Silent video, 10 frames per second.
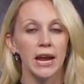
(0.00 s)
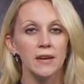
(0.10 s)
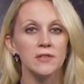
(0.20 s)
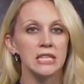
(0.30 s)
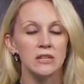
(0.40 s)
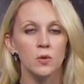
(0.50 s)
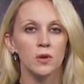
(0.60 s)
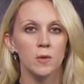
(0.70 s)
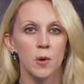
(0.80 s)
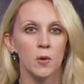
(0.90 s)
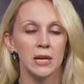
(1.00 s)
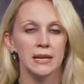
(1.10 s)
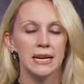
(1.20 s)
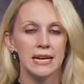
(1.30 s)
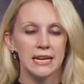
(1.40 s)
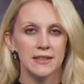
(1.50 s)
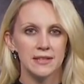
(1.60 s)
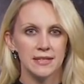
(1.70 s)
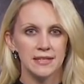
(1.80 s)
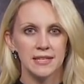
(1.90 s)
AFC North opponent in
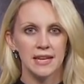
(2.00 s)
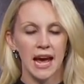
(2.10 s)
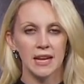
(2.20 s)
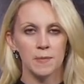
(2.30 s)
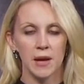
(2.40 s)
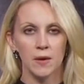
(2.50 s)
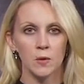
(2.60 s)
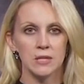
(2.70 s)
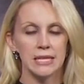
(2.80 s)
the Cincinnati Bengals.